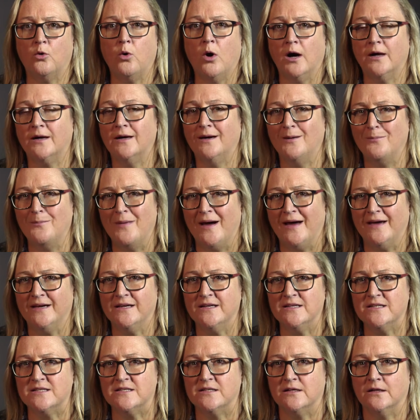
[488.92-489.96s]
quite an
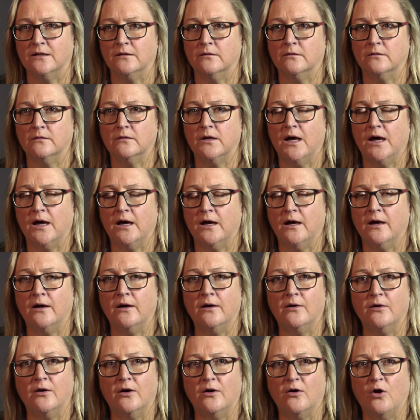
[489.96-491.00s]
amazing
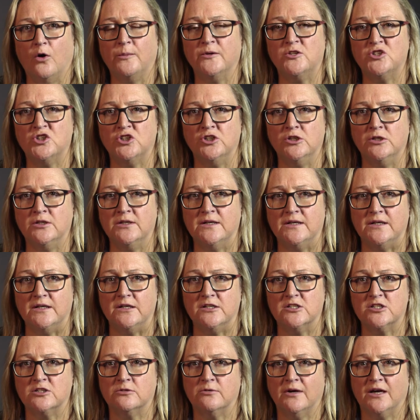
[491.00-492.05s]
opportunity
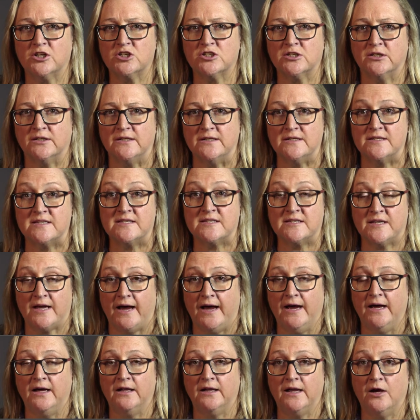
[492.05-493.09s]
to actually
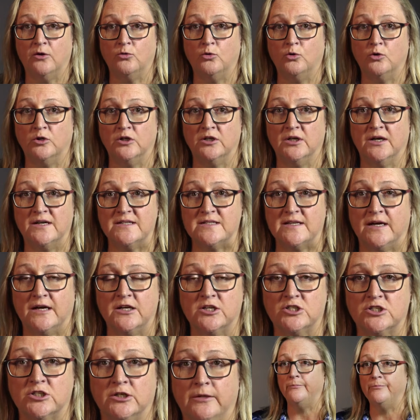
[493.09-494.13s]
scale our
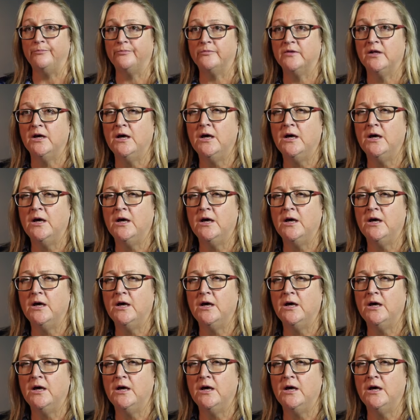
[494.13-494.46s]
organisation.